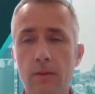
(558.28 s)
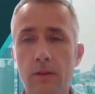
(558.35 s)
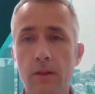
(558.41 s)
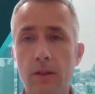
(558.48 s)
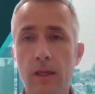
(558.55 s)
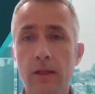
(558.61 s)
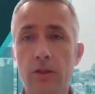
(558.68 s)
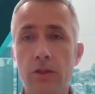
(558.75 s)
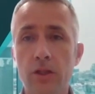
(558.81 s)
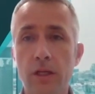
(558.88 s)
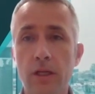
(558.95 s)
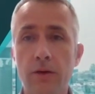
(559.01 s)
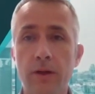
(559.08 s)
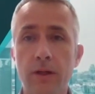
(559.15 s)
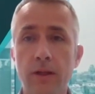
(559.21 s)

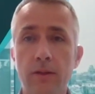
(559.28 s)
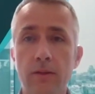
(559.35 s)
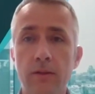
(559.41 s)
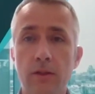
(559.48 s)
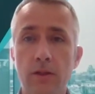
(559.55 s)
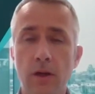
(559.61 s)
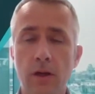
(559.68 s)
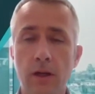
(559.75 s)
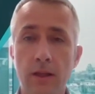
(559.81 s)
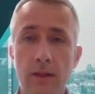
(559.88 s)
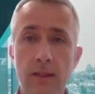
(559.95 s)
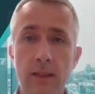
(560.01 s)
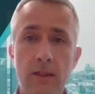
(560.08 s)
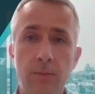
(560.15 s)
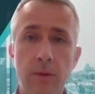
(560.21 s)
engineering design that
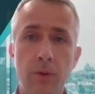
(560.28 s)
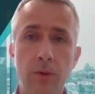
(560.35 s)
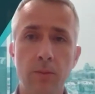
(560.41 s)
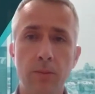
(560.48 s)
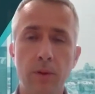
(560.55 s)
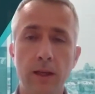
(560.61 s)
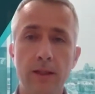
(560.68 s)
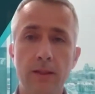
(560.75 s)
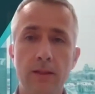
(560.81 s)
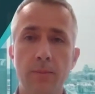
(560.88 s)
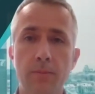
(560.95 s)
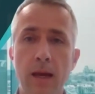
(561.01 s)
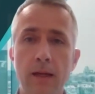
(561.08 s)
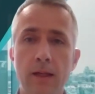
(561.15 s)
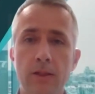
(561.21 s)
needs to be put in place to
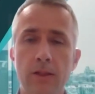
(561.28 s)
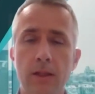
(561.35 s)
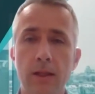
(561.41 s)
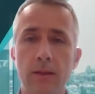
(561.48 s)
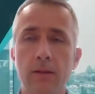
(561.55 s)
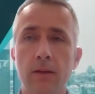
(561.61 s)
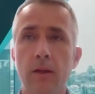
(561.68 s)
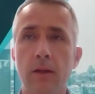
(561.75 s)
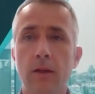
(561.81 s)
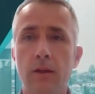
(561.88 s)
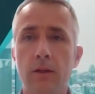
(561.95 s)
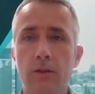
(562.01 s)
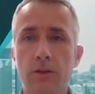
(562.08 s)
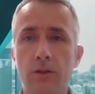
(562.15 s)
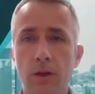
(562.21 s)
manage that.
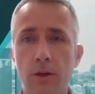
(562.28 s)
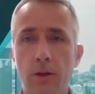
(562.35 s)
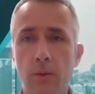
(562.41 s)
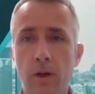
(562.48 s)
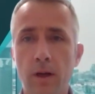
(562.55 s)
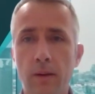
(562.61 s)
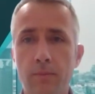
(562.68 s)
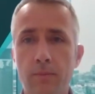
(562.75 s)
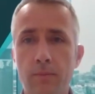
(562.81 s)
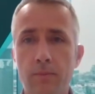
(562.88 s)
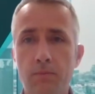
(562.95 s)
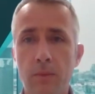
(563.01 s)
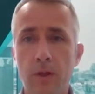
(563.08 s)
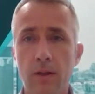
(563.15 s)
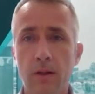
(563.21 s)
So
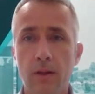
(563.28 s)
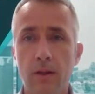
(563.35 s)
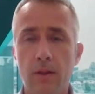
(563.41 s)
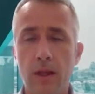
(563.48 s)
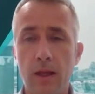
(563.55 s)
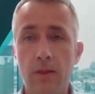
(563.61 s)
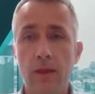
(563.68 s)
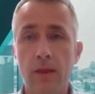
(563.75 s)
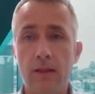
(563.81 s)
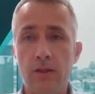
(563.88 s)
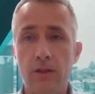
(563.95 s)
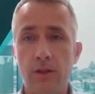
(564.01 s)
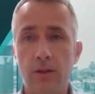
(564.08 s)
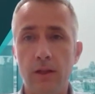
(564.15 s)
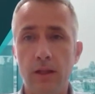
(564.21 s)
that
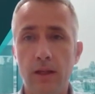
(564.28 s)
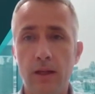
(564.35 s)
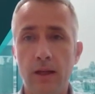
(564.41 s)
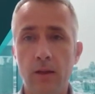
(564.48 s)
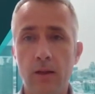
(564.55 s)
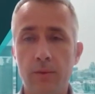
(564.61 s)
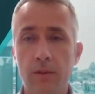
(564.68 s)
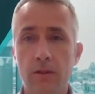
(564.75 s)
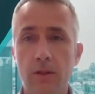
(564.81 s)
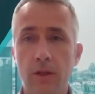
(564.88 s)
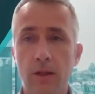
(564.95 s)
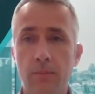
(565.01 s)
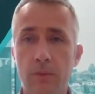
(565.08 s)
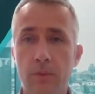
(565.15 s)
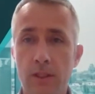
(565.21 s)
certainly helps
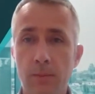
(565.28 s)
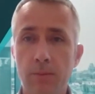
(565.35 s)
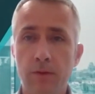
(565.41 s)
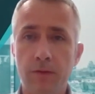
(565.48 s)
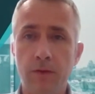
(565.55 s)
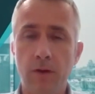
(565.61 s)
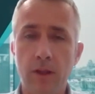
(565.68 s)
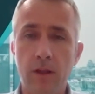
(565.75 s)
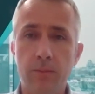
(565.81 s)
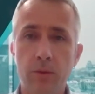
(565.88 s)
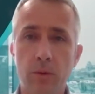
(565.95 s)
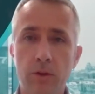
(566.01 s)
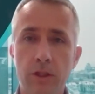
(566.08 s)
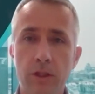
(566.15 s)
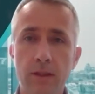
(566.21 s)
simplify the
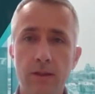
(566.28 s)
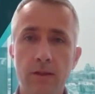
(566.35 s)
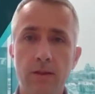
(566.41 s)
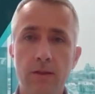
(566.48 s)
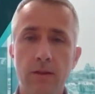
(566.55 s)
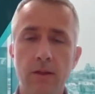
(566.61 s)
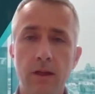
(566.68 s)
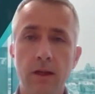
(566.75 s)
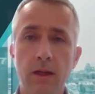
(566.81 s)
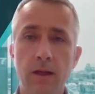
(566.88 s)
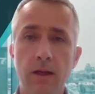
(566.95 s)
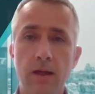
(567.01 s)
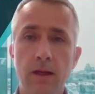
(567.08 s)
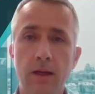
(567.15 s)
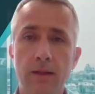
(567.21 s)
project,
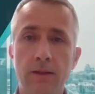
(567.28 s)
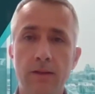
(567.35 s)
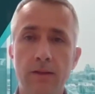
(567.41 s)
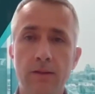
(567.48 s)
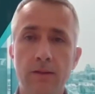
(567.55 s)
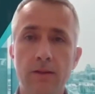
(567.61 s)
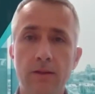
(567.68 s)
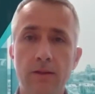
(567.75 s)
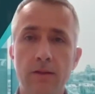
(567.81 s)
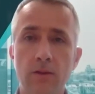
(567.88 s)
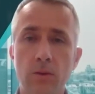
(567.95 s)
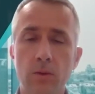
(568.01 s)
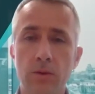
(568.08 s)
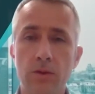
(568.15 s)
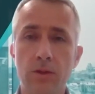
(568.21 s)
and
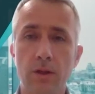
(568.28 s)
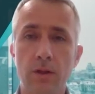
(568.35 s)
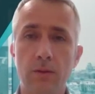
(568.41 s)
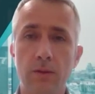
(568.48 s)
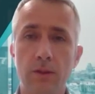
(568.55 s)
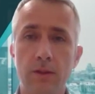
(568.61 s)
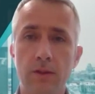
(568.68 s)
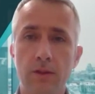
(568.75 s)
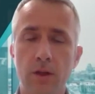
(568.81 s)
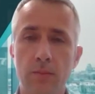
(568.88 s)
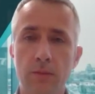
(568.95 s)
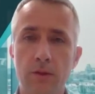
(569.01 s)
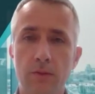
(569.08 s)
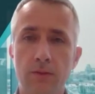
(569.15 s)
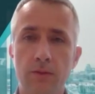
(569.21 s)
also in
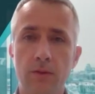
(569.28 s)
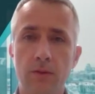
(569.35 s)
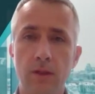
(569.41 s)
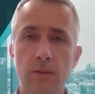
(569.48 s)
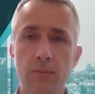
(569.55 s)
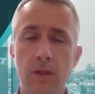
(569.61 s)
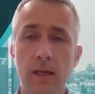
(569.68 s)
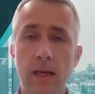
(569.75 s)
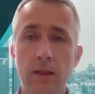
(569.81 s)
terms of the